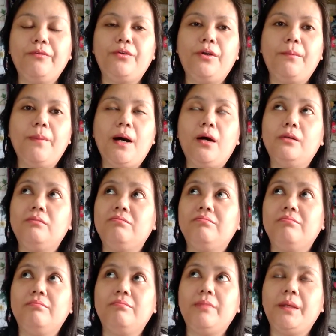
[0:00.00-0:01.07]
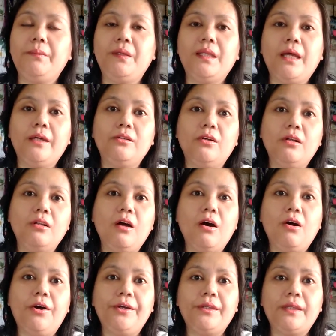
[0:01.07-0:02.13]
for about maybe 9
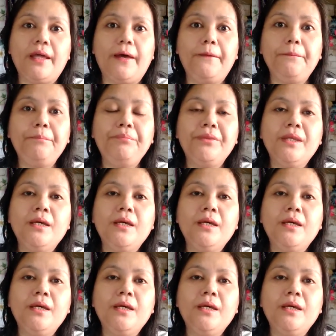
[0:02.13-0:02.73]
o'clock or 10.